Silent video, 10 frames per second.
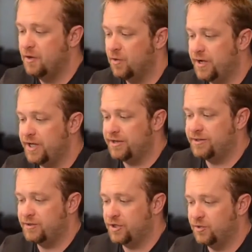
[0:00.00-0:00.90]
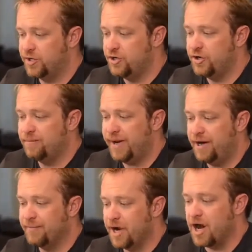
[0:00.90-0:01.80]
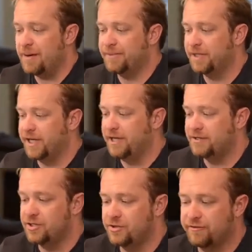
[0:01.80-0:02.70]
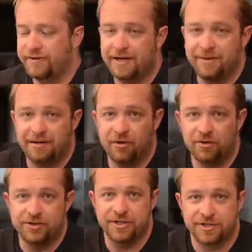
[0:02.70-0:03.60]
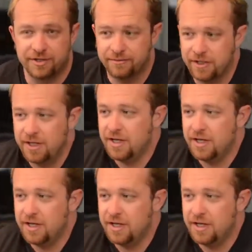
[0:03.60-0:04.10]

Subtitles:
when you compare Monopoly to the 5-Minute Mogul system,